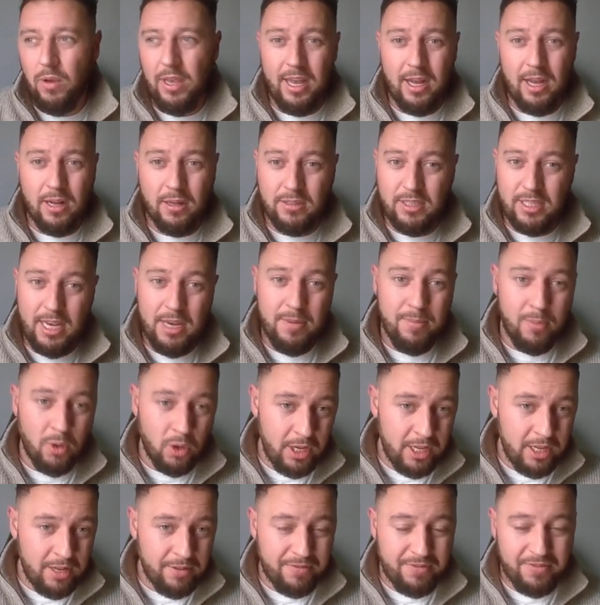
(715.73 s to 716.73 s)
Yeah, I'll take
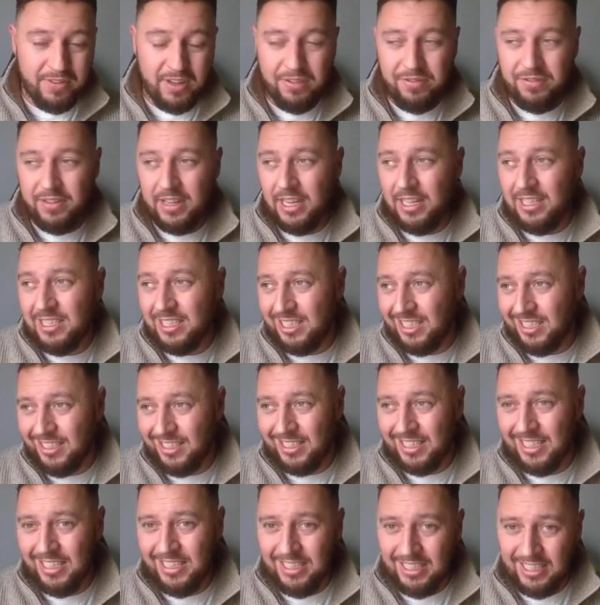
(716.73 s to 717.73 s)
money at 15,
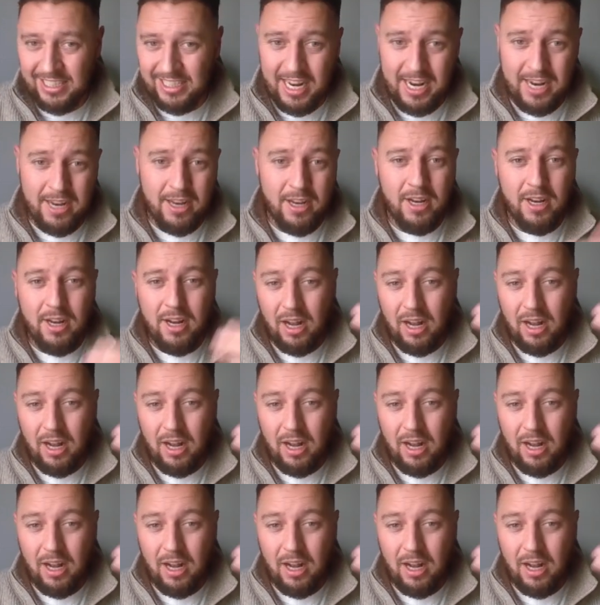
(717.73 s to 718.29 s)
16 cents.